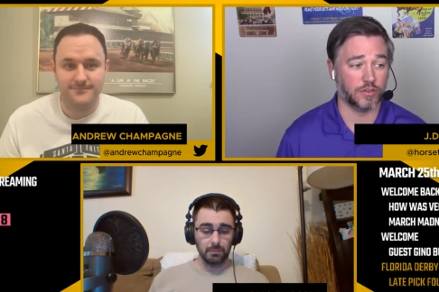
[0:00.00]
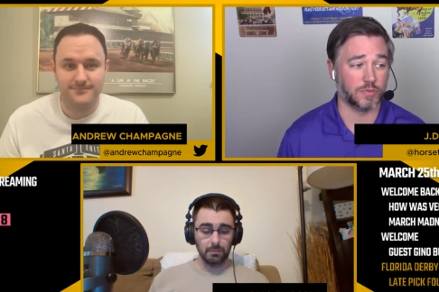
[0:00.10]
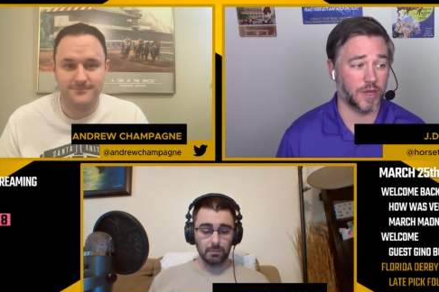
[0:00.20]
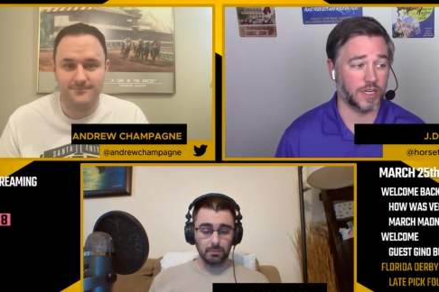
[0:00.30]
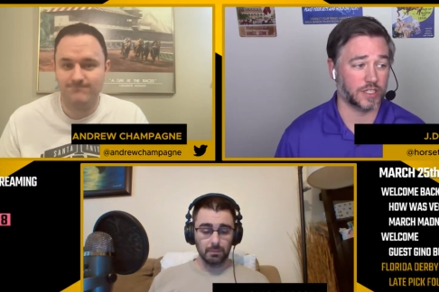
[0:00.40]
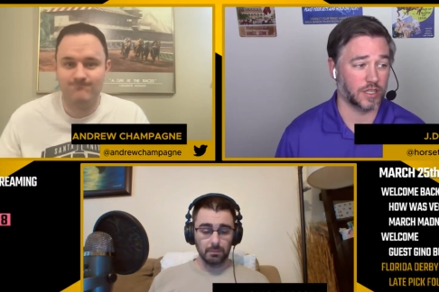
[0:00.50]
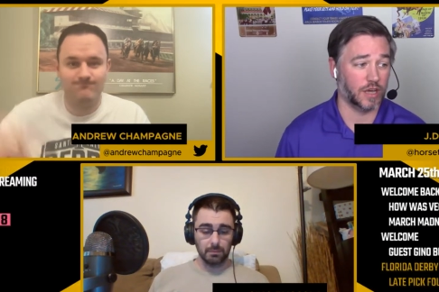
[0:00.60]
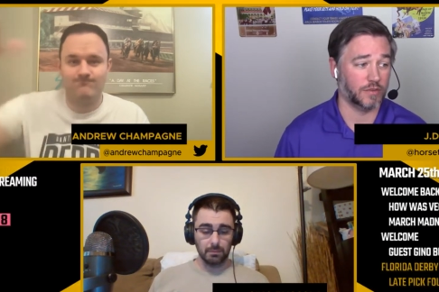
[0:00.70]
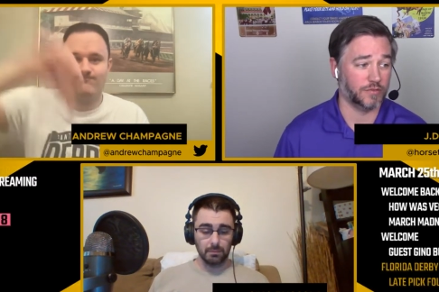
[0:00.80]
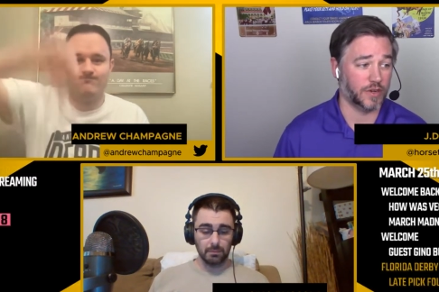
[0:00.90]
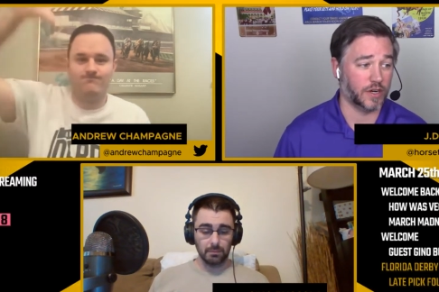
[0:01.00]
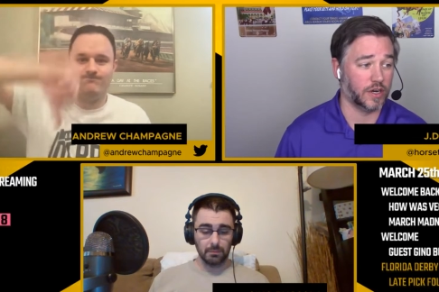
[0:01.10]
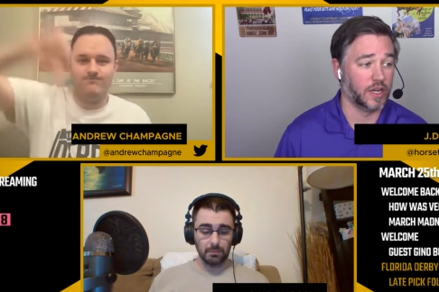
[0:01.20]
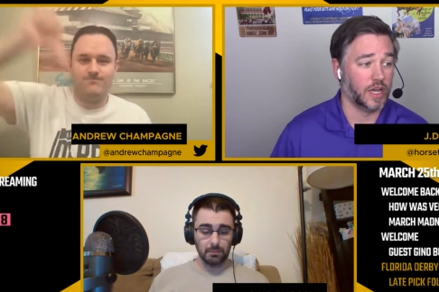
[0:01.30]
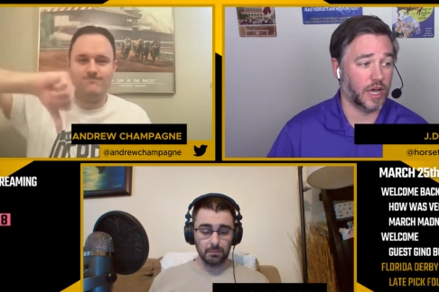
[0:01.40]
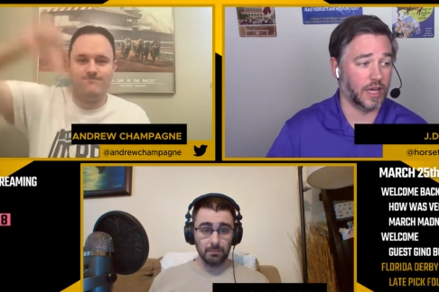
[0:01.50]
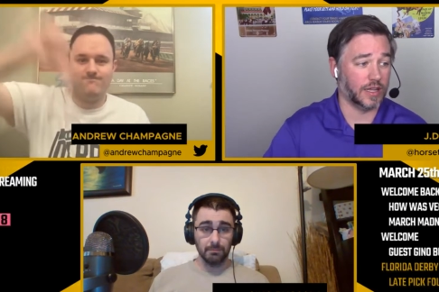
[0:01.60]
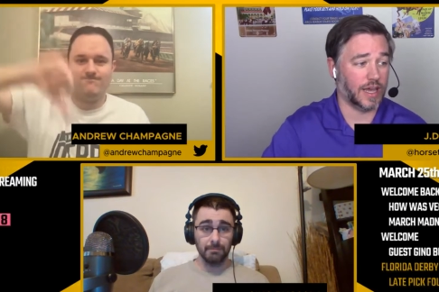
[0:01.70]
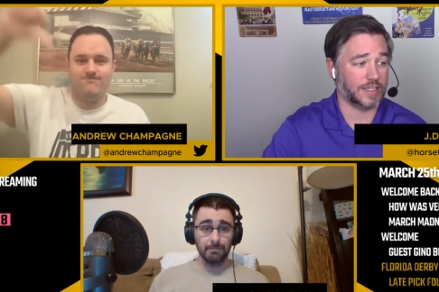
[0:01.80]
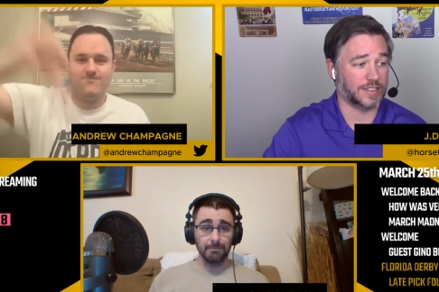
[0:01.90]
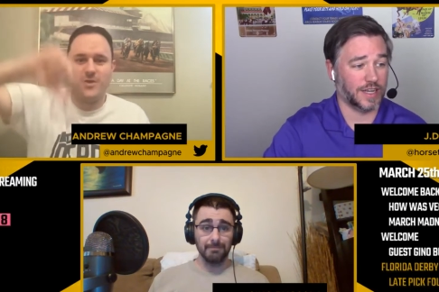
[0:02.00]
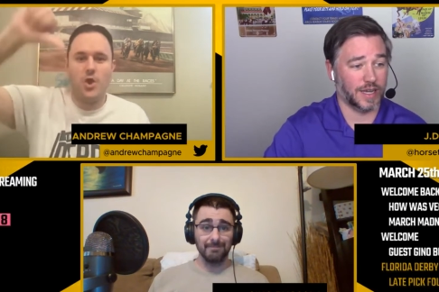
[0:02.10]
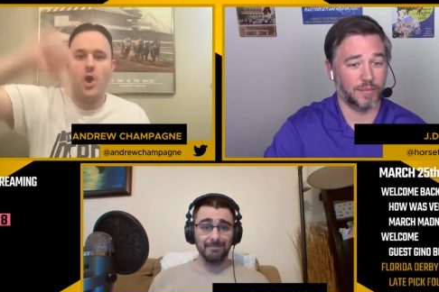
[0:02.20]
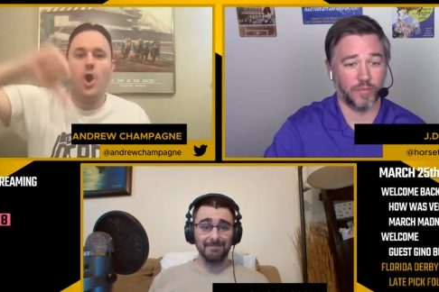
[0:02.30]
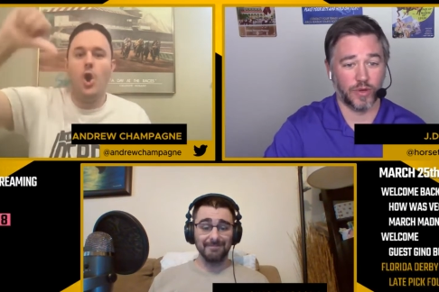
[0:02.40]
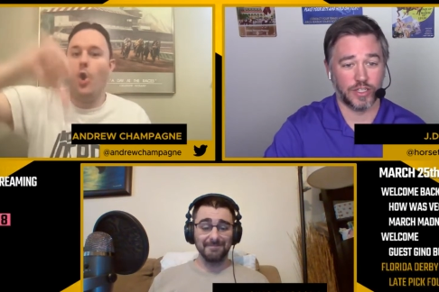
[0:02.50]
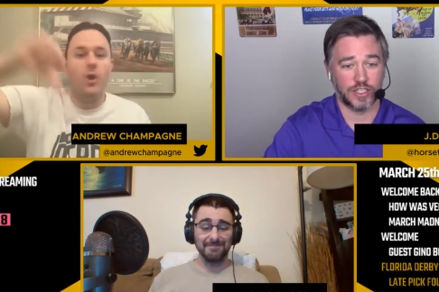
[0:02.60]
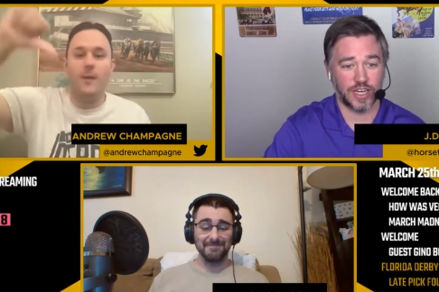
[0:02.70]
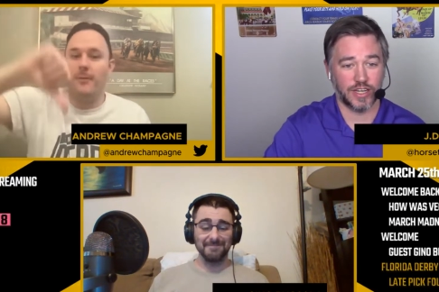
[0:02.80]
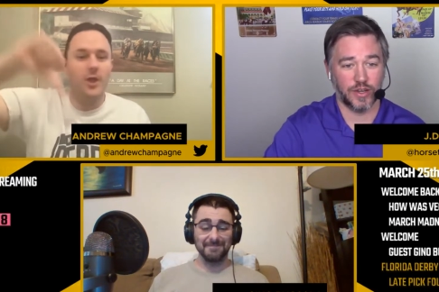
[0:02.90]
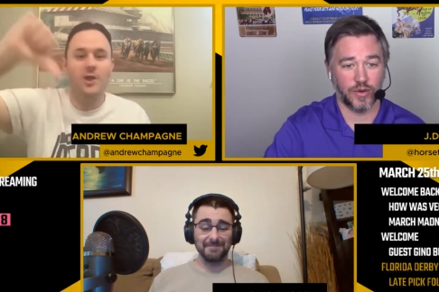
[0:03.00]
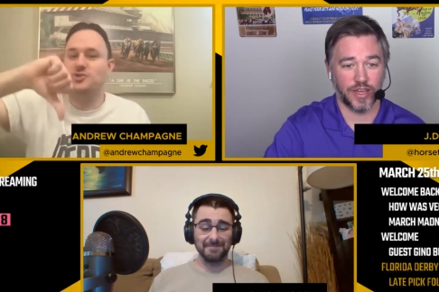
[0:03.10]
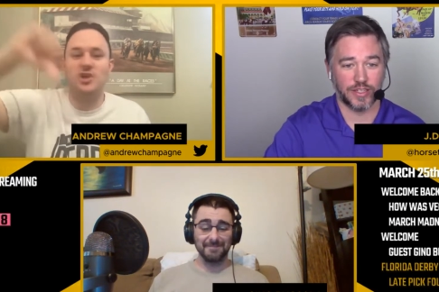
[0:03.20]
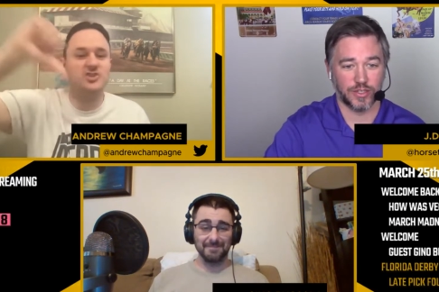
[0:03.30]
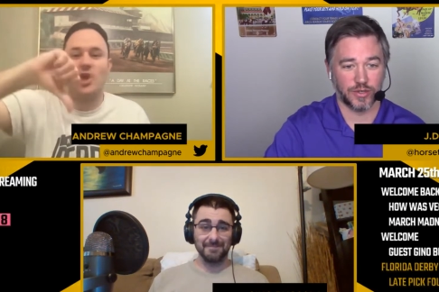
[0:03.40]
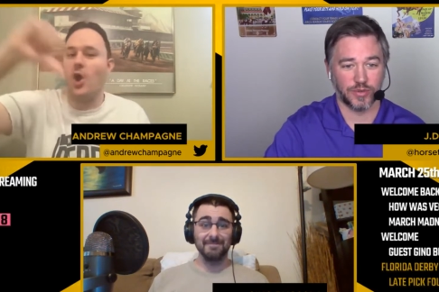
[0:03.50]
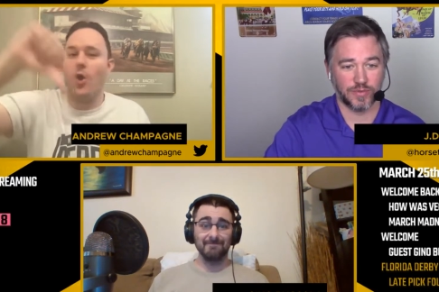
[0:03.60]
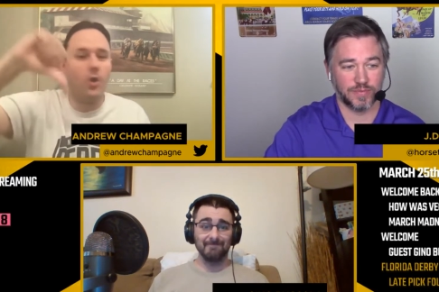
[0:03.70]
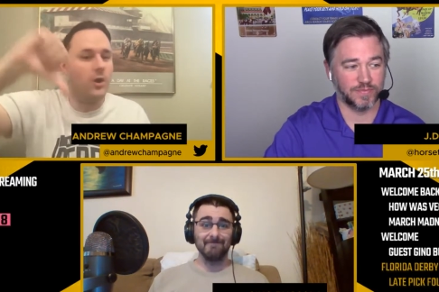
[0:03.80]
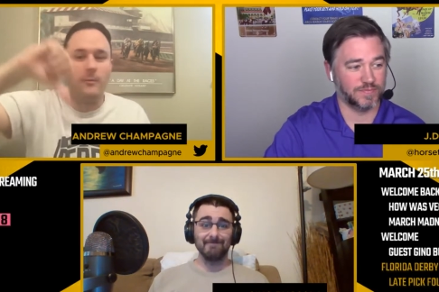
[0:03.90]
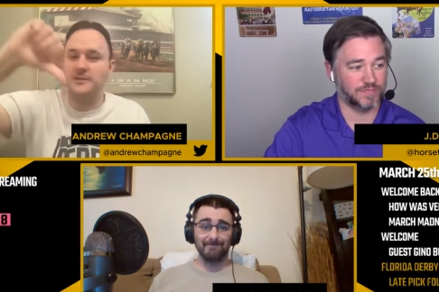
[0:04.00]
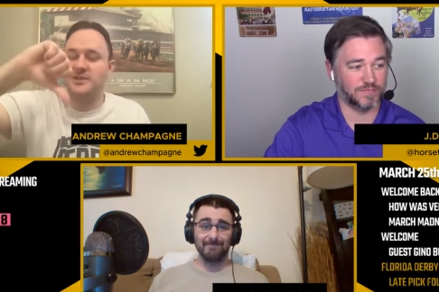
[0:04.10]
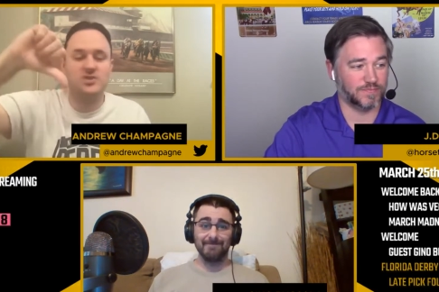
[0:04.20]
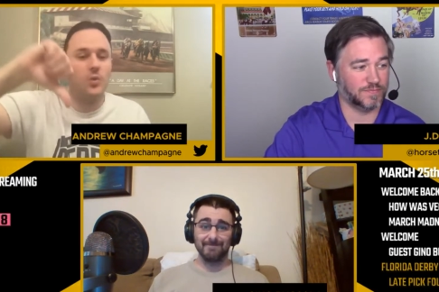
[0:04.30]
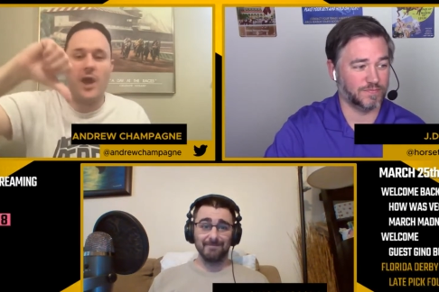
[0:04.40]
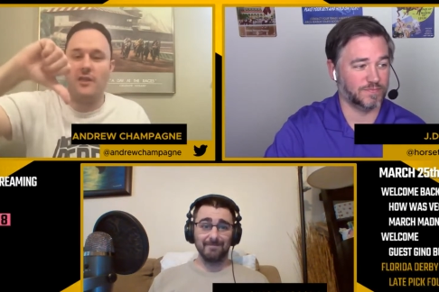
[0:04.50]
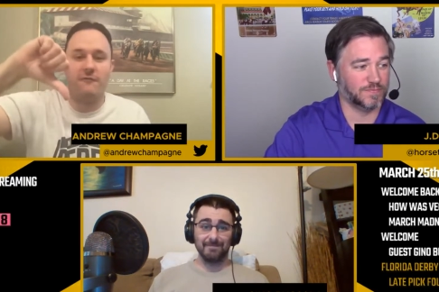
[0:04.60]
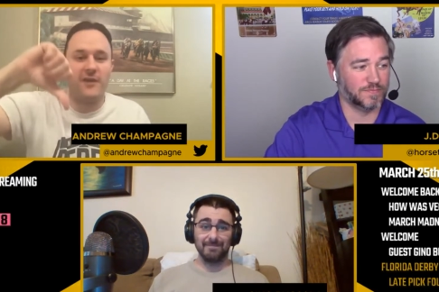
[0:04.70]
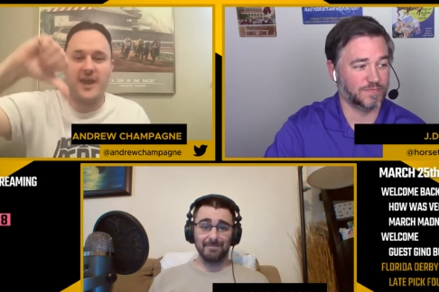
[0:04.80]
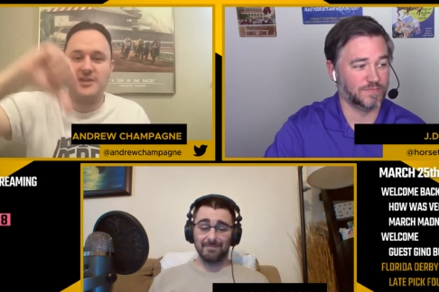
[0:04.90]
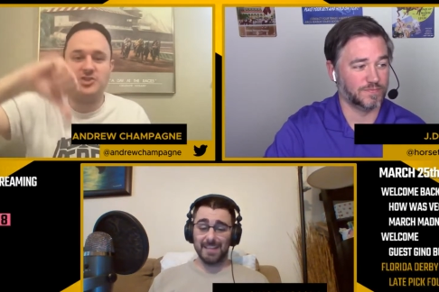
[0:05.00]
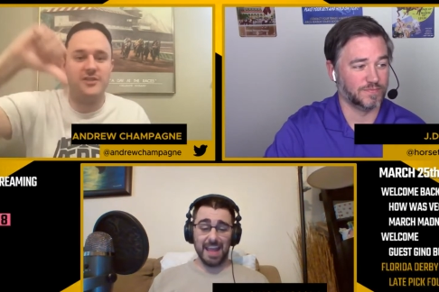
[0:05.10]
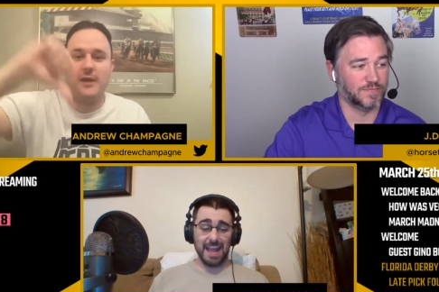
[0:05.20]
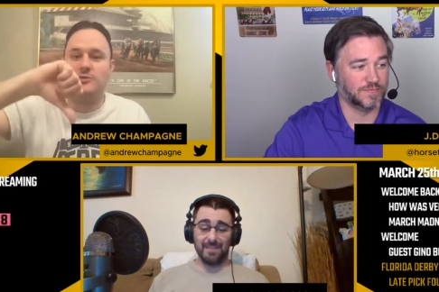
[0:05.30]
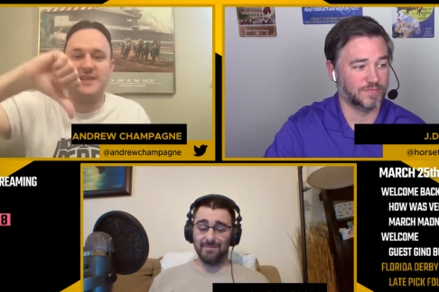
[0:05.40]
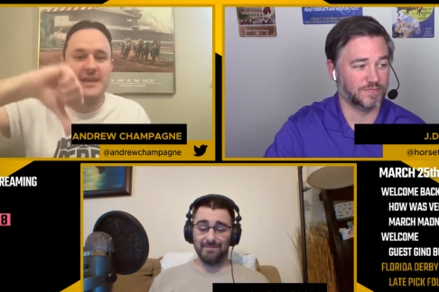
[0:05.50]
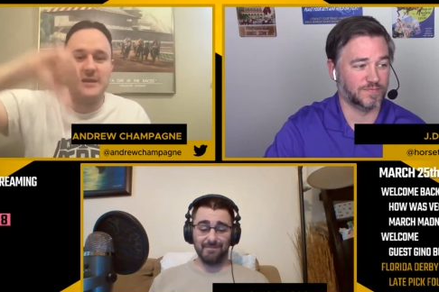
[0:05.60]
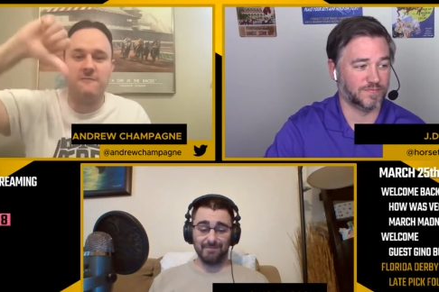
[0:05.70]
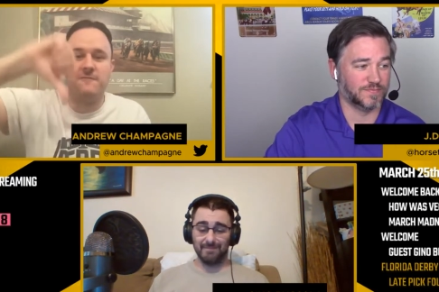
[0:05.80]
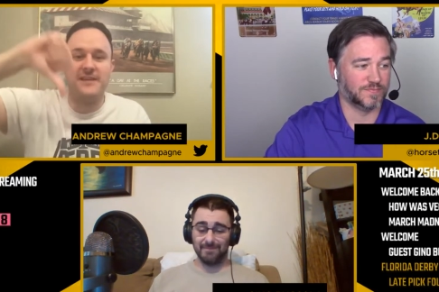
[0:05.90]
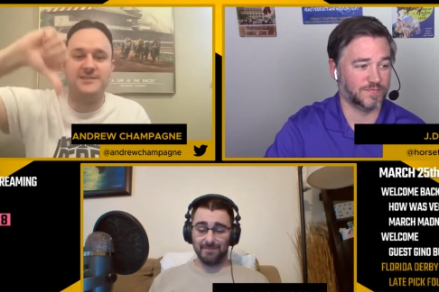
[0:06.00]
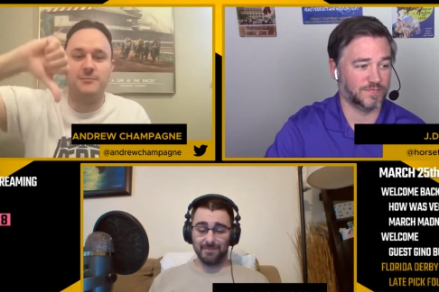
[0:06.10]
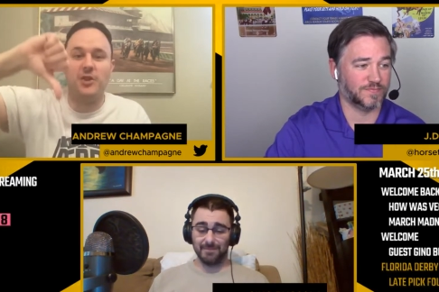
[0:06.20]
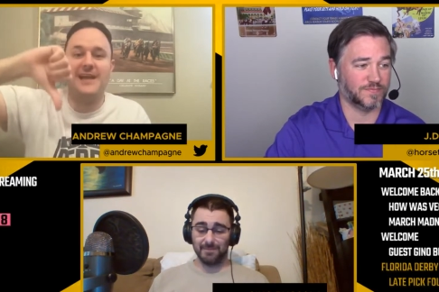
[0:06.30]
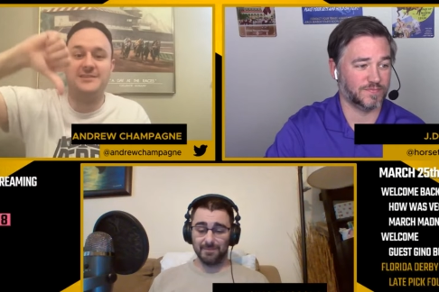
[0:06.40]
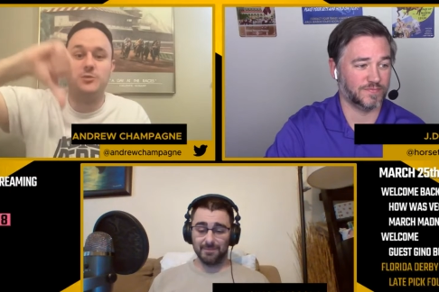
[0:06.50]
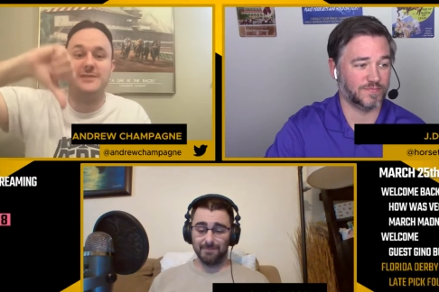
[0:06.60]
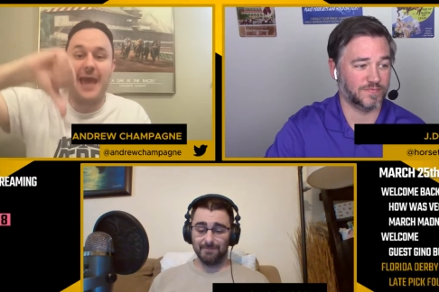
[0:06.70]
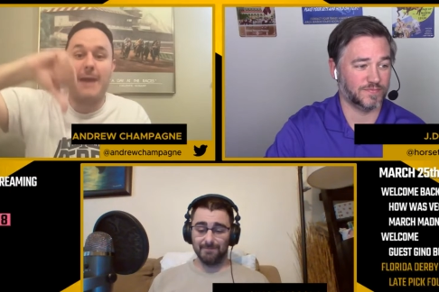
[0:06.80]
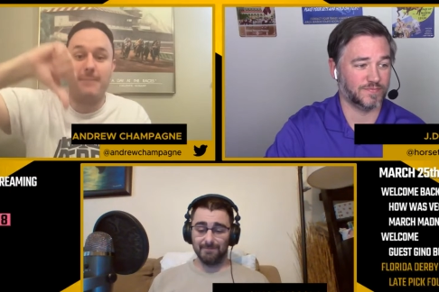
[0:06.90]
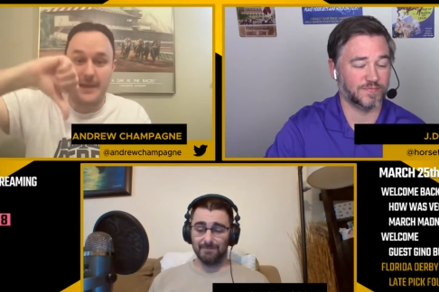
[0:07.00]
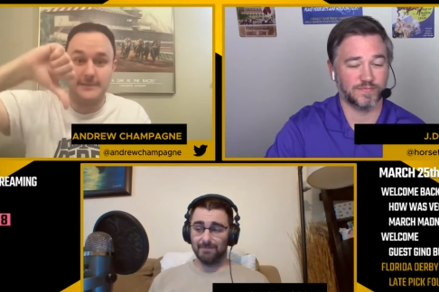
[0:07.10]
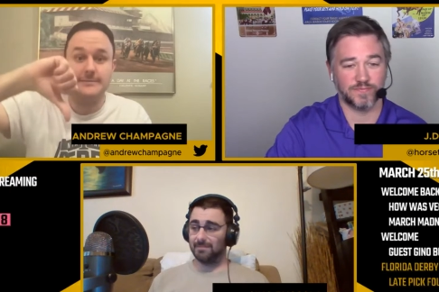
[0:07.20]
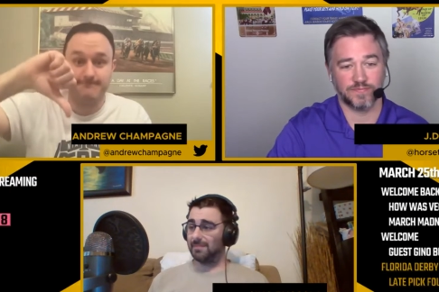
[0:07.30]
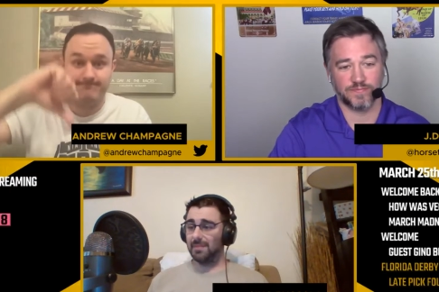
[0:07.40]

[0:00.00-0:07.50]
Speaker 1: Spanish Love Affair uh, last time, which horrible. I know Andrew. Just a
Speaker 2: horrible disqualification yeah. that was indefensible as it was happening.